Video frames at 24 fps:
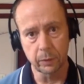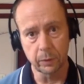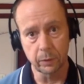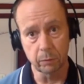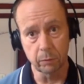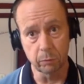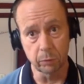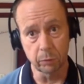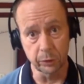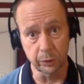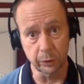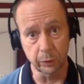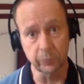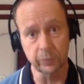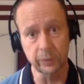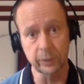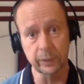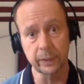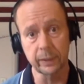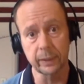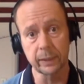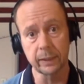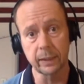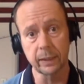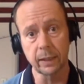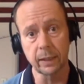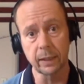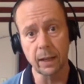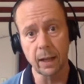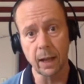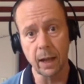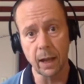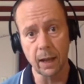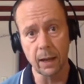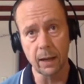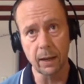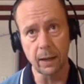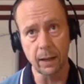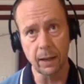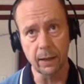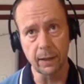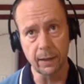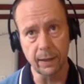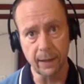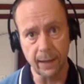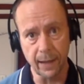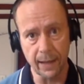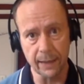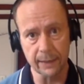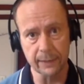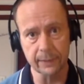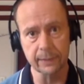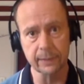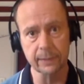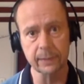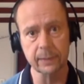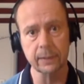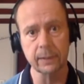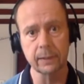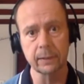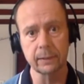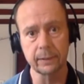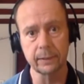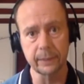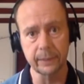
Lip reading: resulting in a less